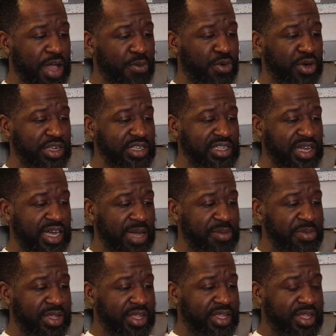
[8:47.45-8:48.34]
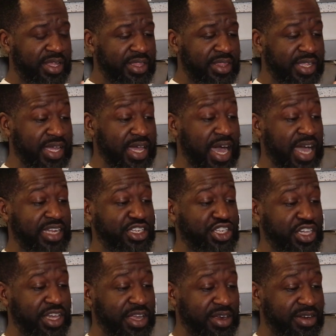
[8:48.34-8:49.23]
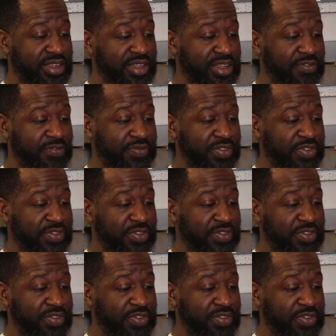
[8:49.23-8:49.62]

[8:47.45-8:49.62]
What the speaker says: at one time." The guys cheered.